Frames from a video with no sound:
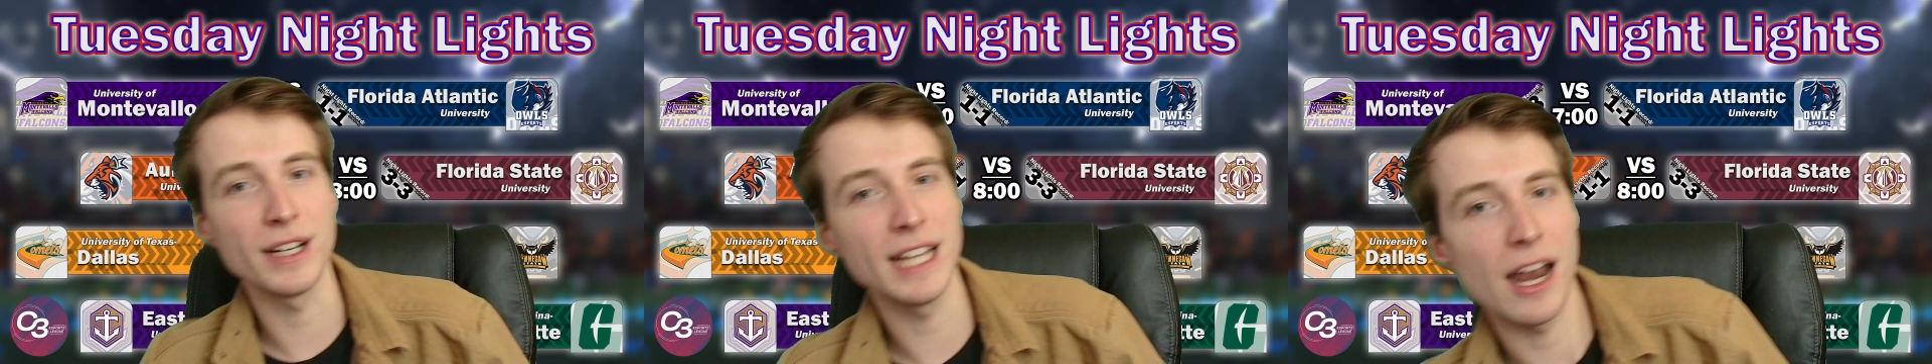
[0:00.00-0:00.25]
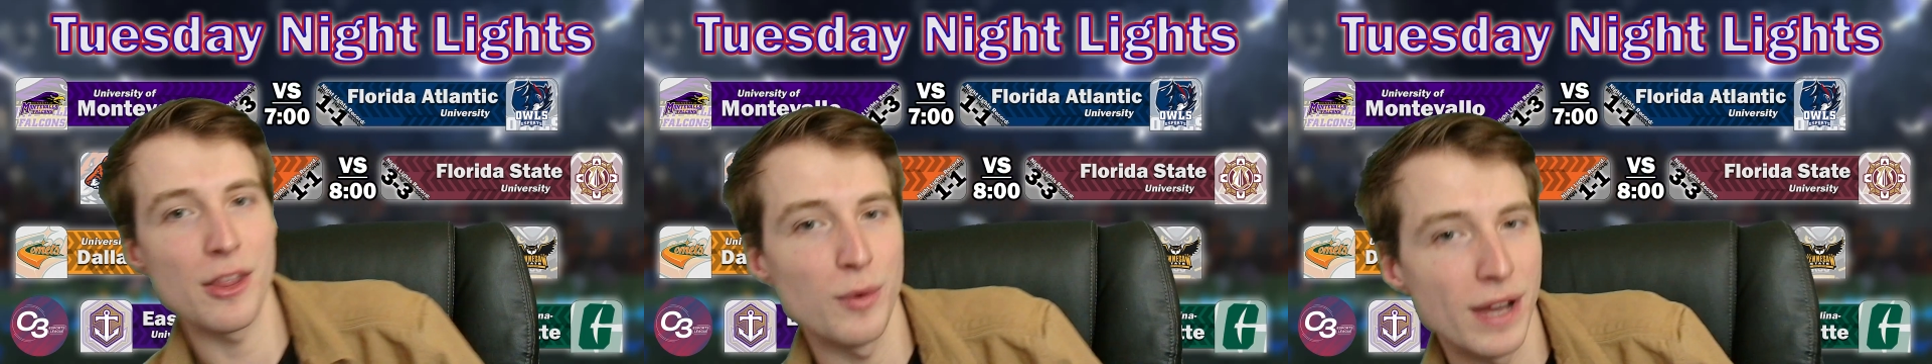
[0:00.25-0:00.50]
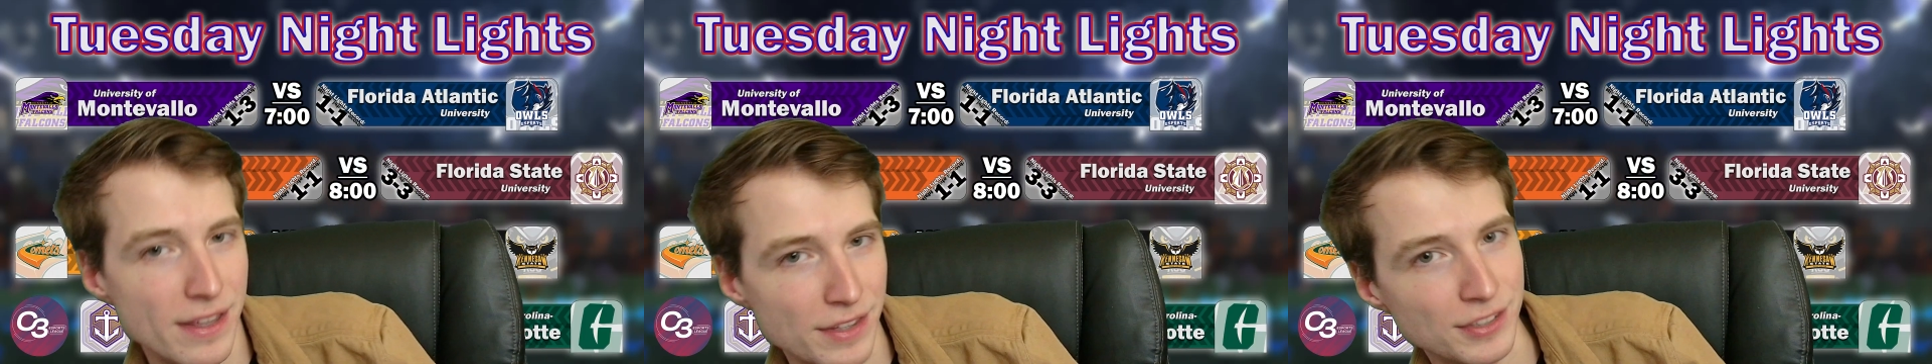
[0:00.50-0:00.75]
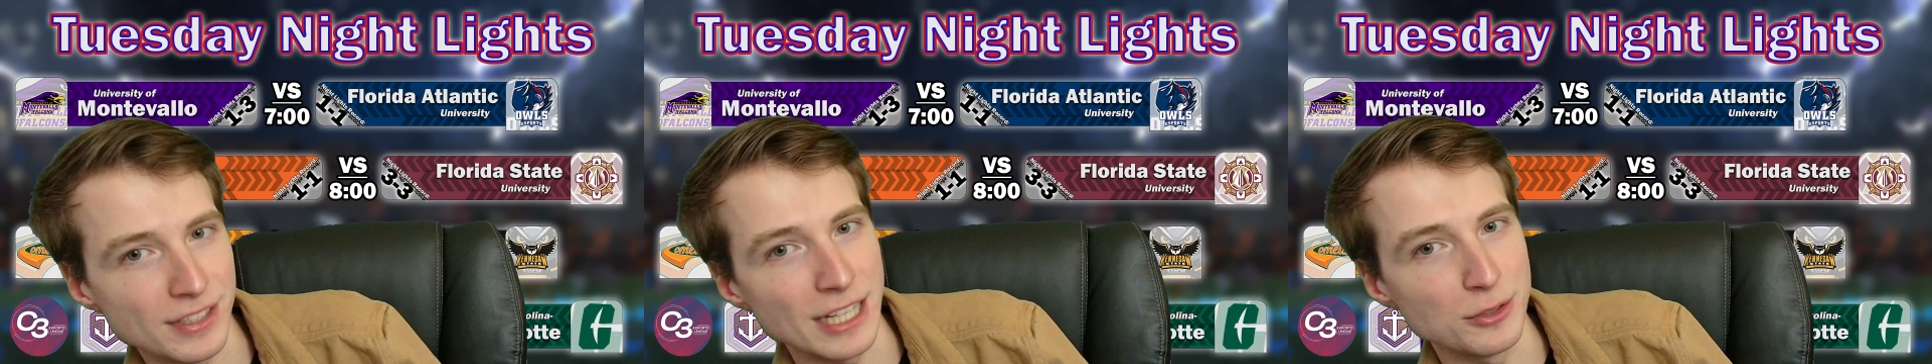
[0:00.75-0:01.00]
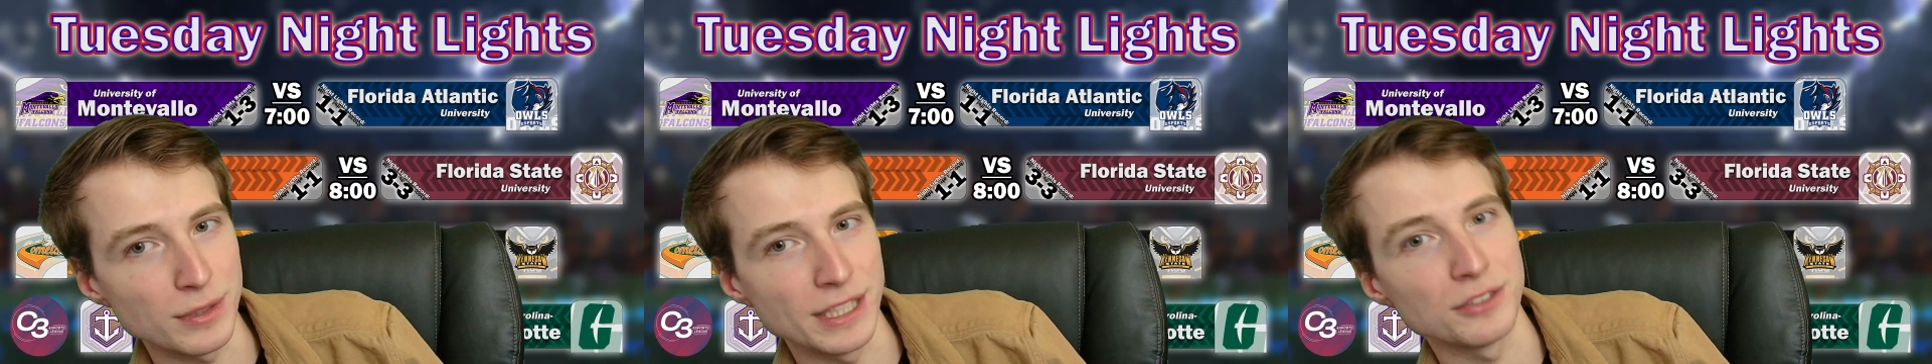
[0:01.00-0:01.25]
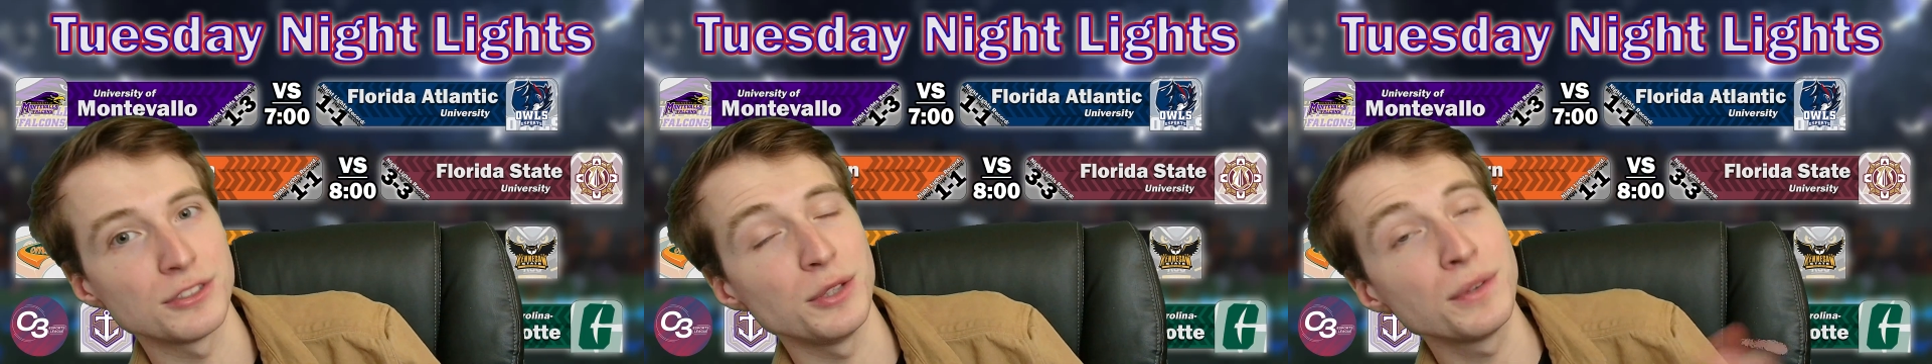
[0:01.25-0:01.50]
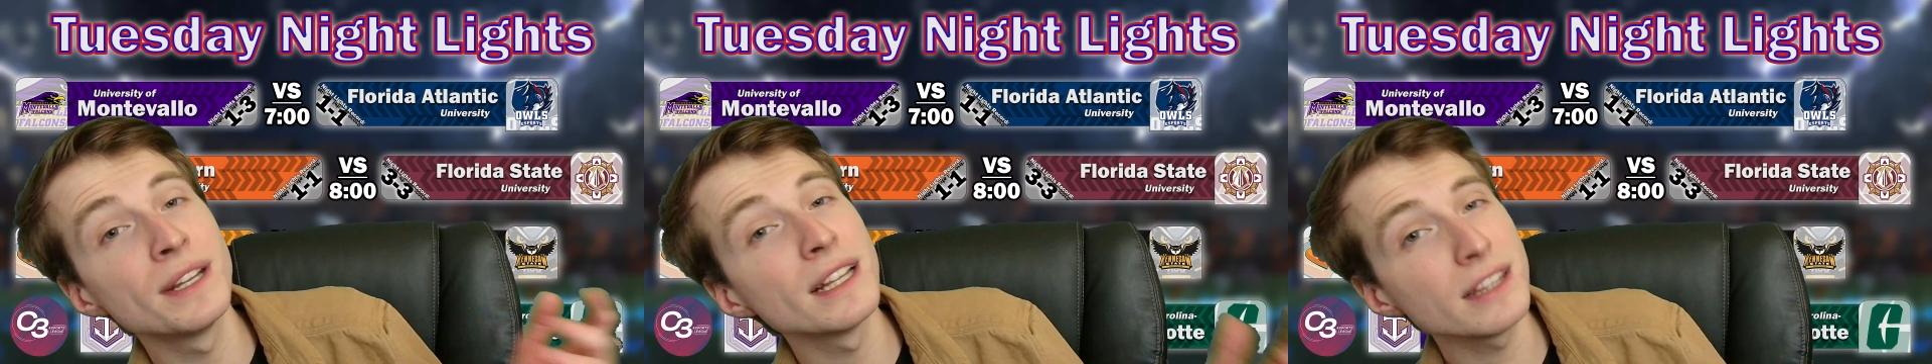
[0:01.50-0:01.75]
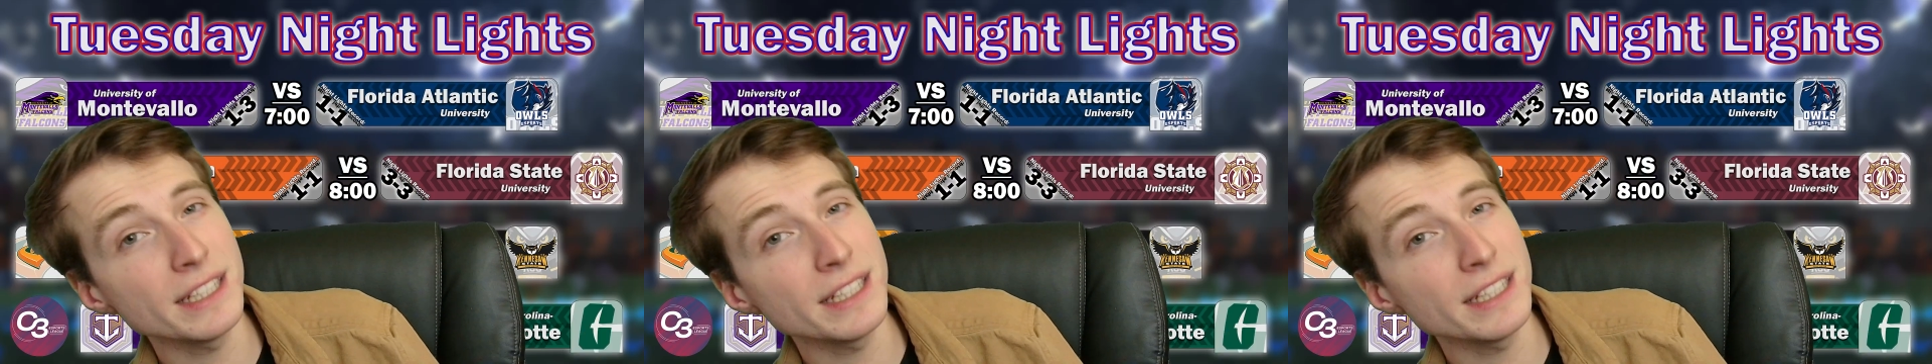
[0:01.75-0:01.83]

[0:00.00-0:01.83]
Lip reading: I'll get out of the way of the schedule here so you can at